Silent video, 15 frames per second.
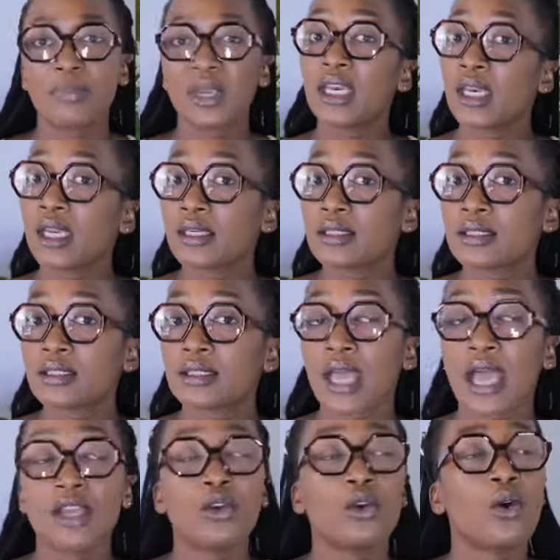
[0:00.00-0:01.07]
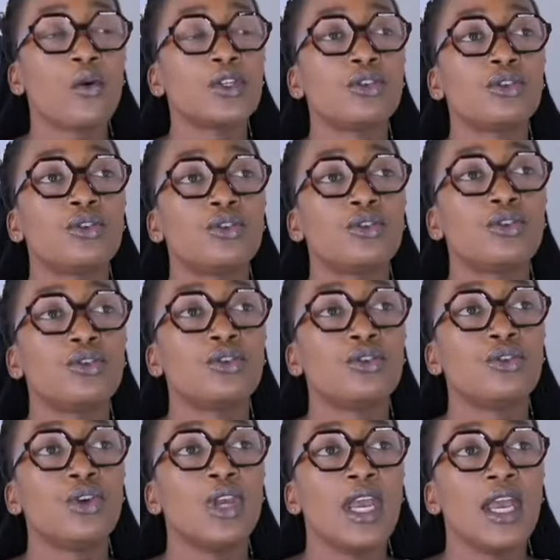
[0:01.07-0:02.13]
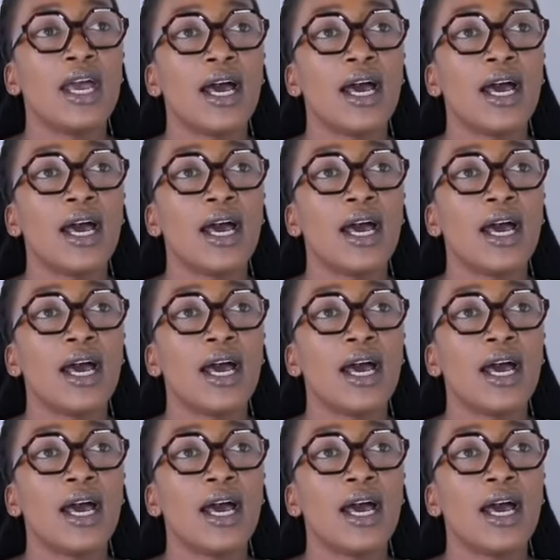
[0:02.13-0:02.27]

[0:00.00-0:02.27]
picnics? Are you going to do